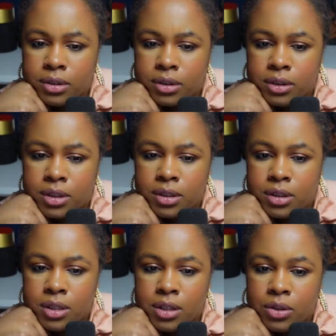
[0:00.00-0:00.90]

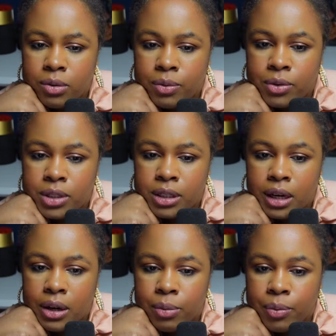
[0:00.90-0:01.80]
Necesito
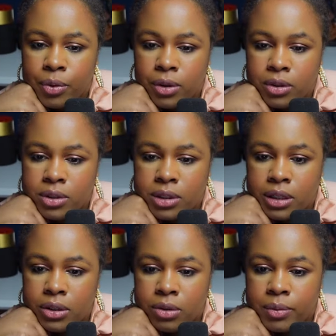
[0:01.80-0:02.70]
buscar por los
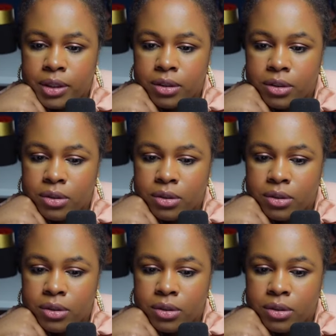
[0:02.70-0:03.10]
documentos.